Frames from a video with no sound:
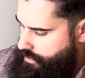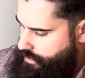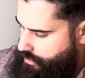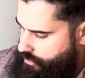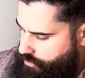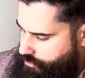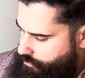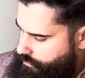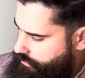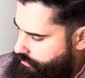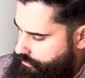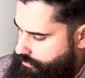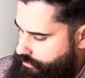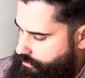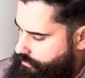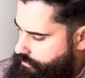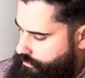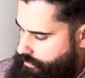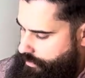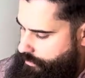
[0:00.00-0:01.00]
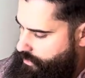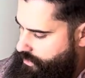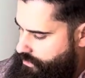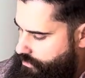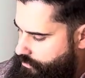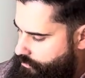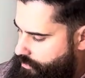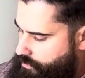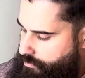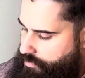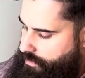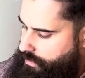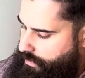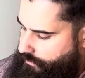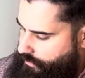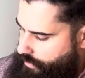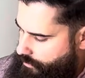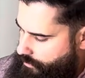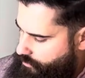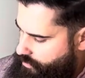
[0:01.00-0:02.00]
You wouldn't believe
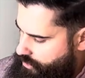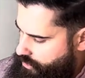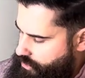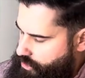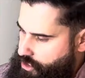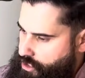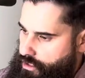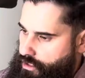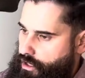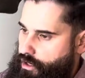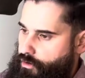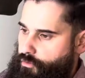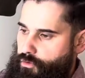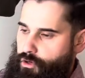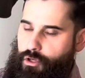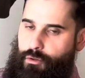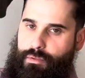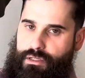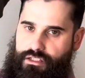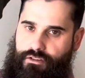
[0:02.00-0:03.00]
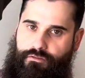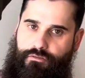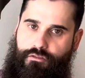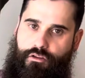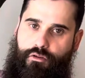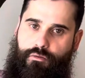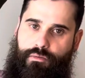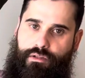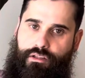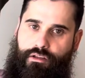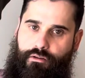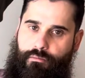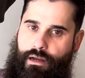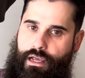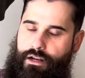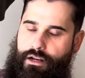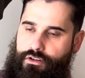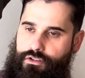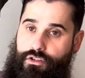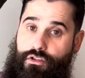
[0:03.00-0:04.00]
how much a real piece of foam in there
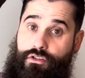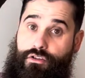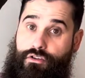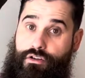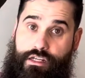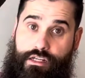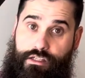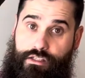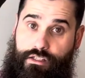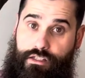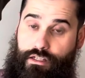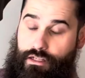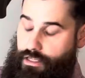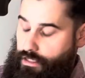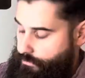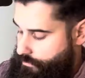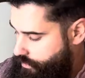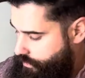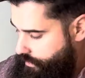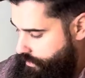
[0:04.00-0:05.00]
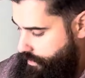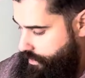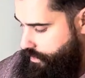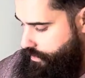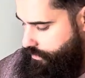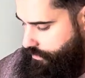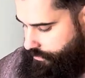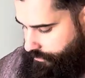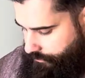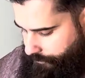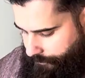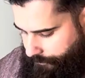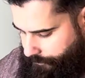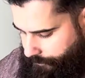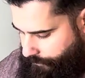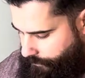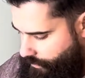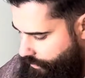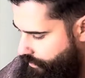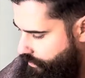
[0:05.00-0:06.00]
matters on your knees. It really does.
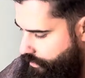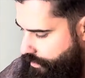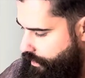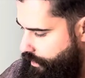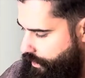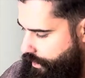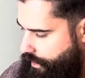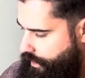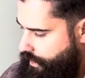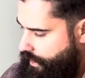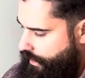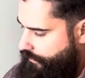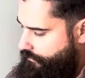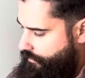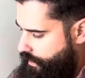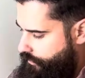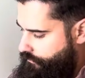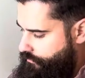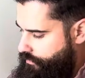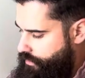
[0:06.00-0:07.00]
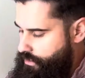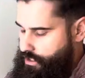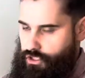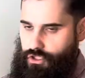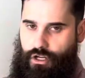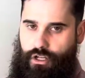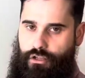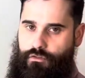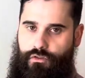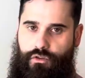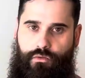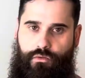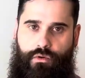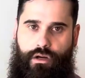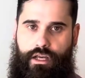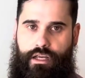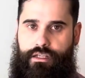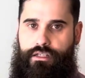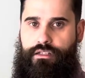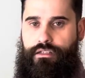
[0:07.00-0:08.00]
And I've run these all over the
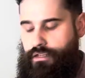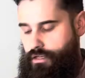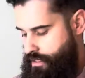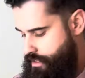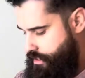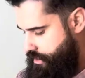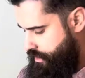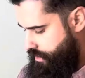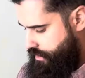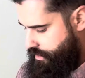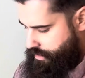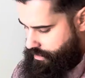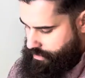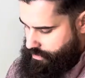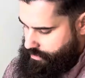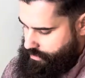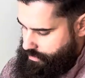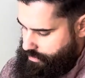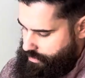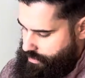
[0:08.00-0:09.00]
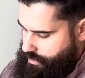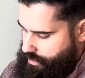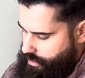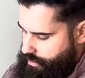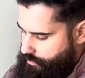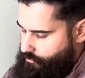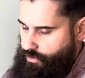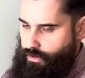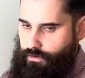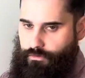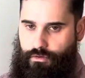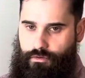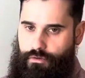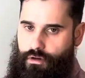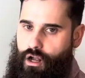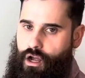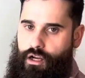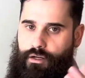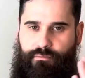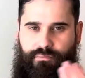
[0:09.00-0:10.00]
West. River
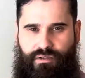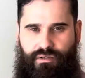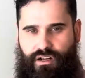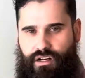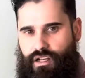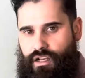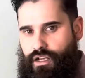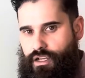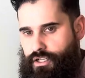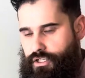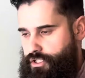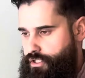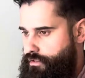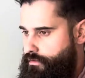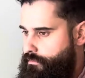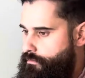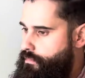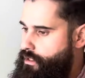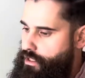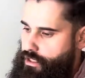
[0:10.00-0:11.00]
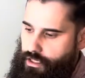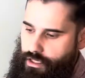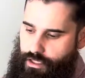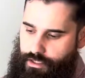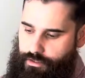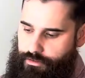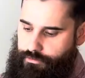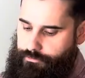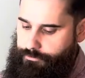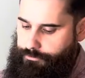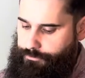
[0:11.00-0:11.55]
rock, brush, mud.